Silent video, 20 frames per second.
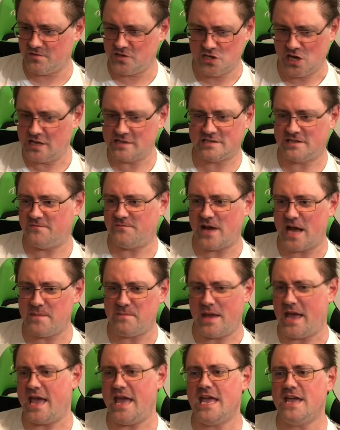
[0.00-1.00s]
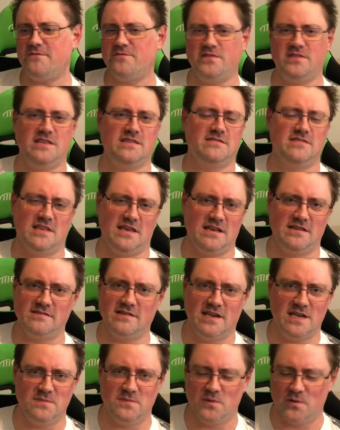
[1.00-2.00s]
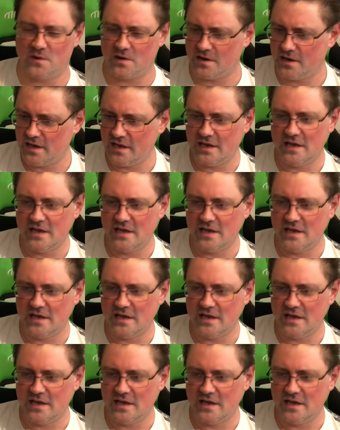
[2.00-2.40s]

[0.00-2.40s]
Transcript: justify paying for these things anymore.